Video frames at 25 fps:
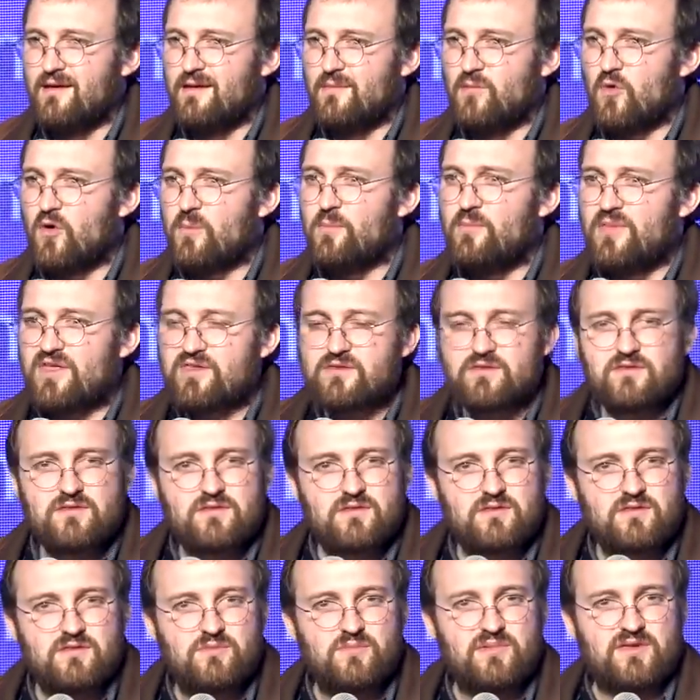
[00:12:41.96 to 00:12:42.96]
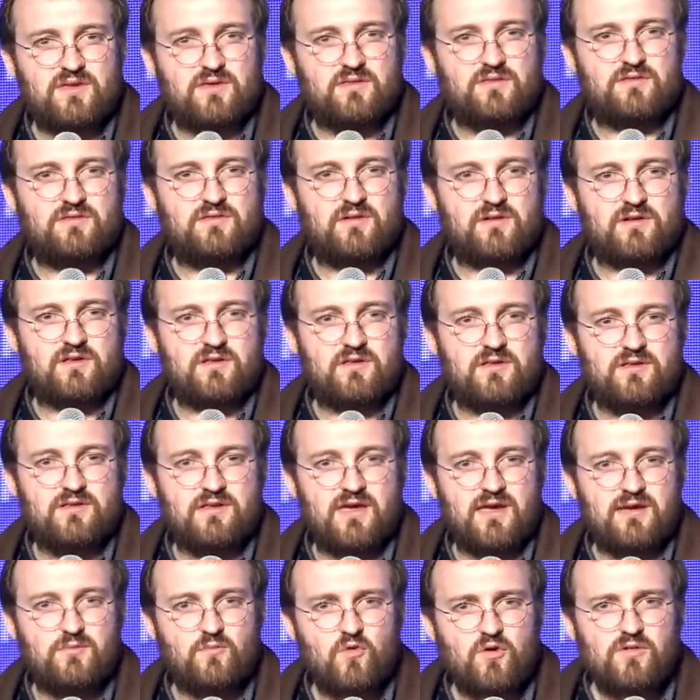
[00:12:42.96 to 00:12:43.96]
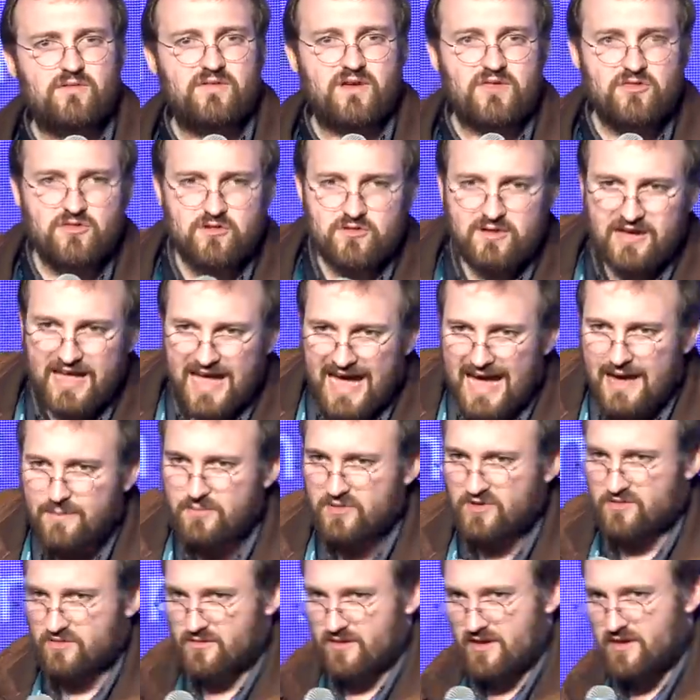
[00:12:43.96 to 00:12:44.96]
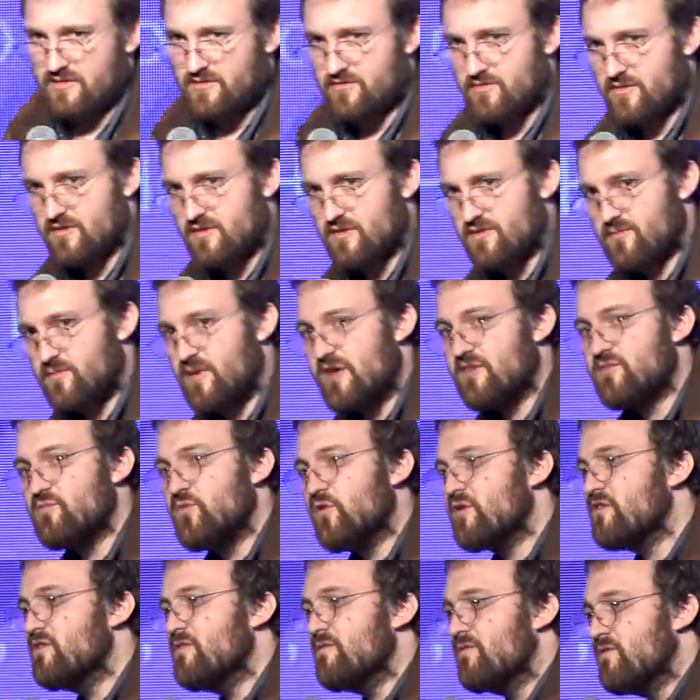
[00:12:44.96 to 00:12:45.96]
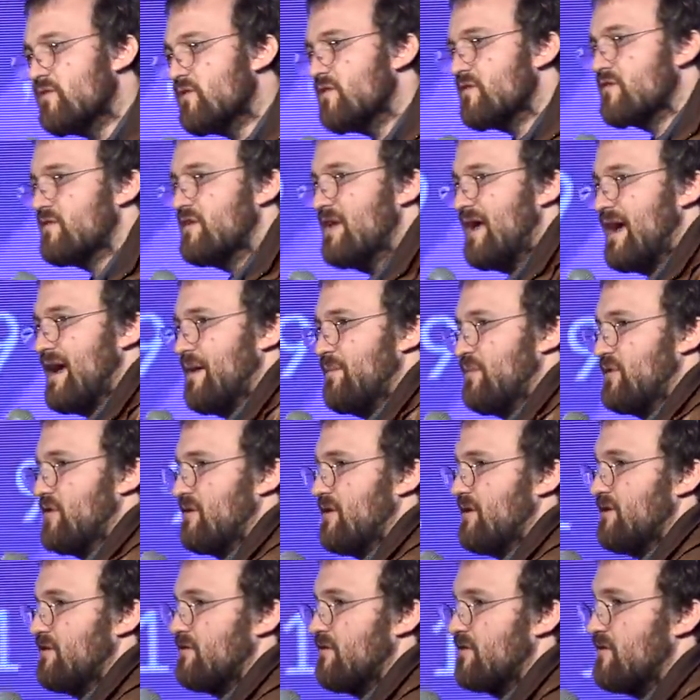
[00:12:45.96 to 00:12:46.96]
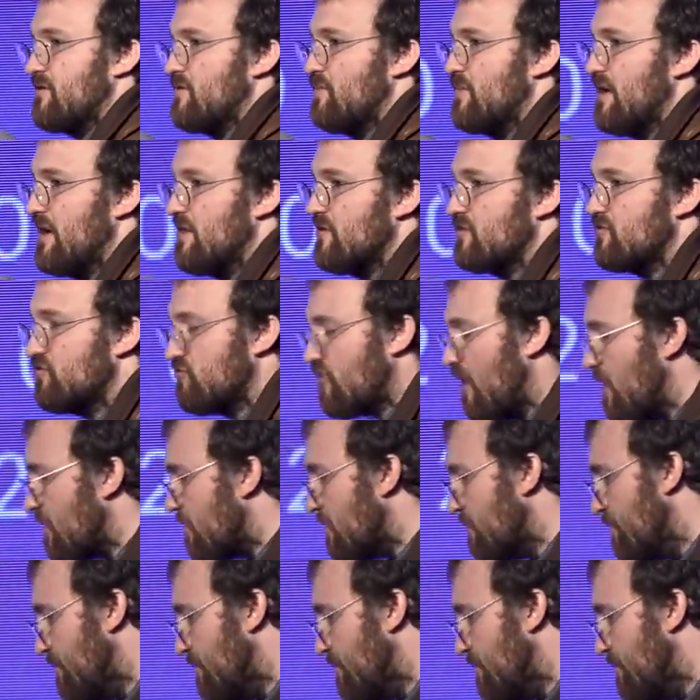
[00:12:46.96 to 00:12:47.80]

More businesses being started today, more venture capital entering the space, more diverse capital entering the space, stronger